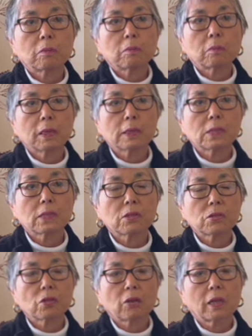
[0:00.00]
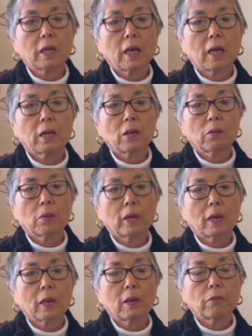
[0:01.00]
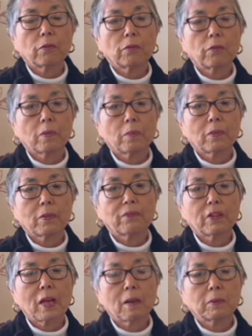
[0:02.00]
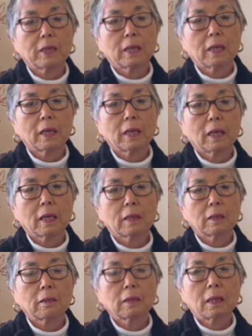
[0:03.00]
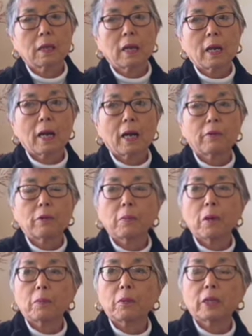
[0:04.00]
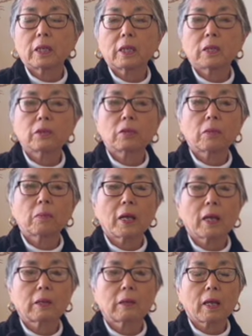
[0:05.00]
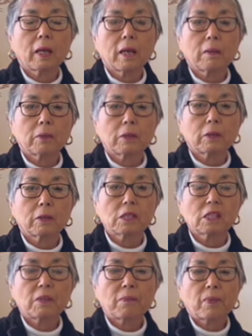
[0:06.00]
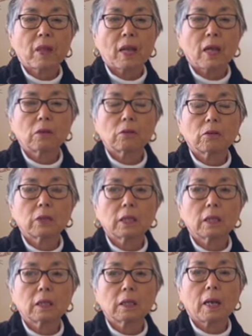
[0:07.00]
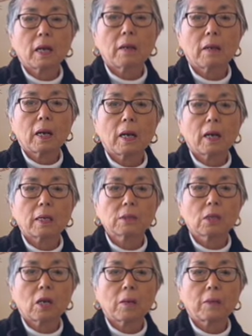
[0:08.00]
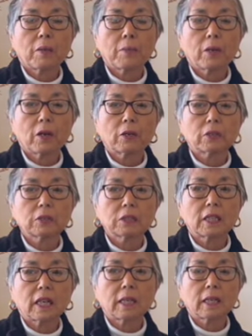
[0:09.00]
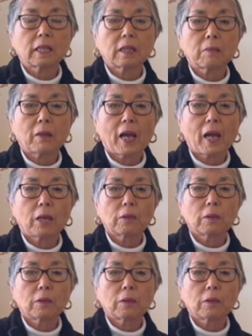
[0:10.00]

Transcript: my sister and I away from the family. And I remember getting into the back of the ambulance and looking, and I saw my parents standing at the back.